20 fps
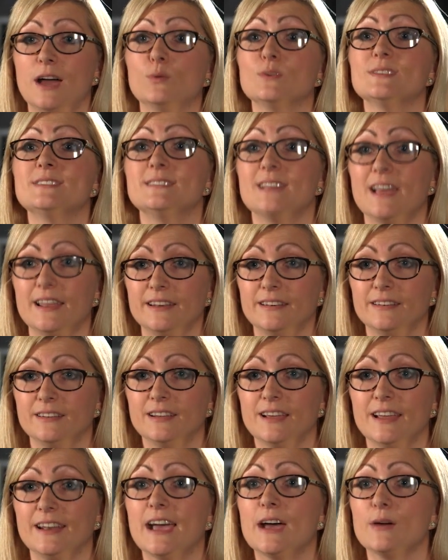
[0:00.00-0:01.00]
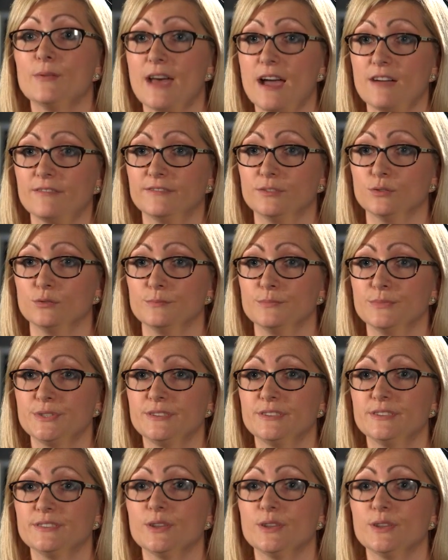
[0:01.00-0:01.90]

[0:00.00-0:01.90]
our sun, and how that formed.